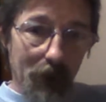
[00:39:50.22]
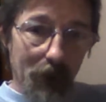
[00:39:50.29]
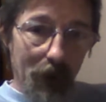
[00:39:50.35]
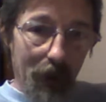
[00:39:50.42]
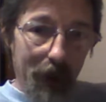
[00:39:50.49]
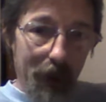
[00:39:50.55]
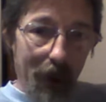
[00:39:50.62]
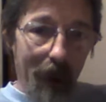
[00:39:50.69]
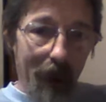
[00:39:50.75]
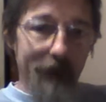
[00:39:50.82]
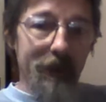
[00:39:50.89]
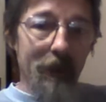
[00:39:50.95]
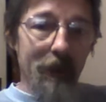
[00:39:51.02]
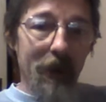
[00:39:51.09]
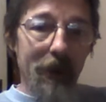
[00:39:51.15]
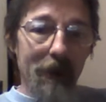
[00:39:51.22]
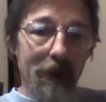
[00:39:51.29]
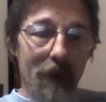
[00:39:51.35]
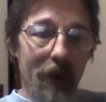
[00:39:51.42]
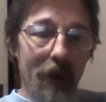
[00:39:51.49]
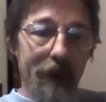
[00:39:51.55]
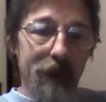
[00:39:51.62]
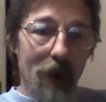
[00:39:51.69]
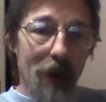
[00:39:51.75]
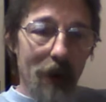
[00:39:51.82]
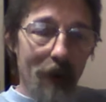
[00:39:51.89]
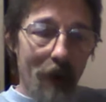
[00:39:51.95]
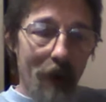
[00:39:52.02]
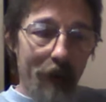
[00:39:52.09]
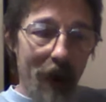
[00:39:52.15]
And to have somebody come on and talk
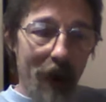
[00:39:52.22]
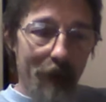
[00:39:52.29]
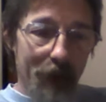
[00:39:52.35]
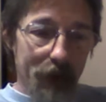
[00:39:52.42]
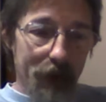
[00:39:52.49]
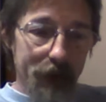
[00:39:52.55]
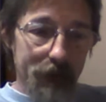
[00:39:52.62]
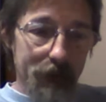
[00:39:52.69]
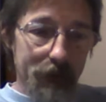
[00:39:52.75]
about peppers